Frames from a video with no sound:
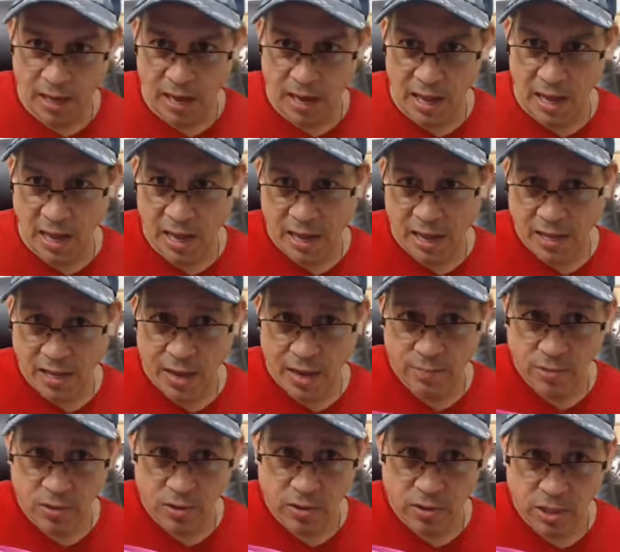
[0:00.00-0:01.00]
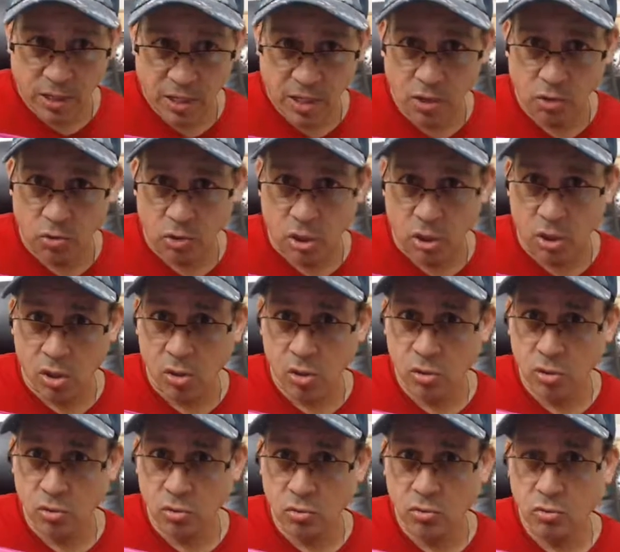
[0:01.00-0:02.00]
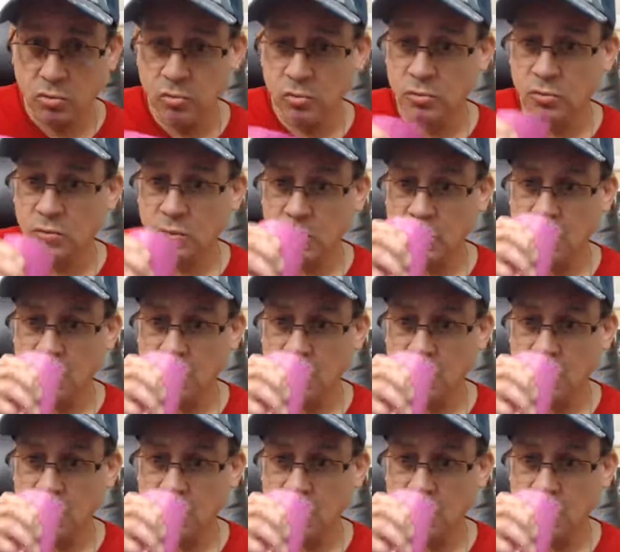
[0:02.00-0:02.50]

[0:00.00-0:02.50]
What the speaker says: I am your hero.